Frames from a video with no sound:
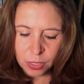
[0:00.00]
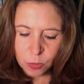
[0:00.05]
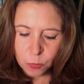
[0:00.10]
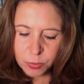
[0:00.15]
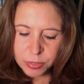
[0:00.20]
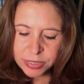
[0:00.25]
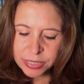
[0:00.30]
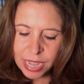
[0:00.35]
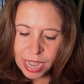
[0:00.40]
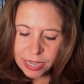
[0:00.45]

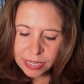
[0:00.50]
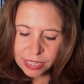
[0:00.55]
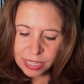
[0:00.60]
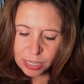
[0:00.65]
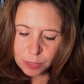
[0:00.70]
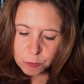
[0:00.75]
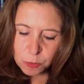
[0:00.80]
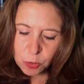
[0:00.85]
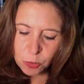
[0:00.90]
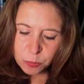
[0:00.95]
When Dad
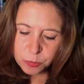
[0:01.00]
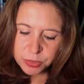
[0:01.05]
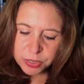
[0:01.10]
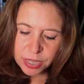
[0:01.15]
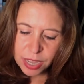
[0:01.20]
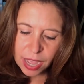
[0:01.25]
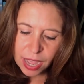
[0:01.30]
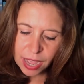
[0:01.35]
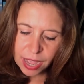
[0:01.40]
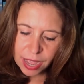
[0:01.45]
came home
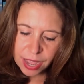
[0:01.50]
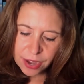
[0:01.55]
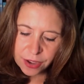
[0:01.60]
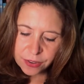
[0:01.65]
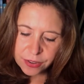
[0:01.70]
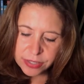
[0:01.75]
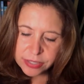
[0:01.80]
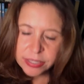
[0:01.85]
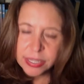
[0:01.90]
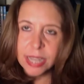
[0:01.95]

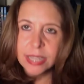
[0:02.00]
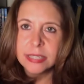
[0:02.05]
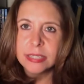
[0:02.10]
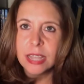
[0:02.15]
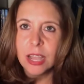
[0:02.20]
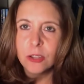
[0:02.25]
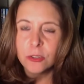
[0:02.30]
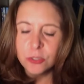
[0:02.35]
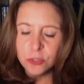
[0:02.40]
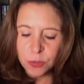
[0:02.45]
tired and sat
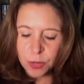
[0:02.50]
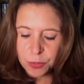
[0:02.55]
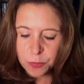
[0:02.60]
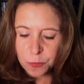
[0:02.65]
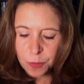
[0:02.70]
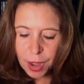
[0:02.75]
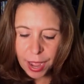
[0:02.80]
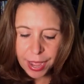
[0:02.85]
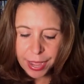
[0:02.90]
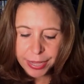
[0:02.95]
down to
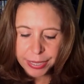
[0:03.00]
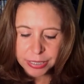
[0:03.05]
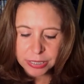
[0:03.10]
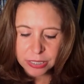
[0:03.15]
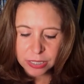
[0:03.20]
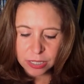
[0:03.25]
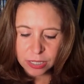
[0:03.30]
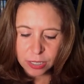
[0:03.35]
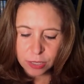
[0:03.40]
unwind,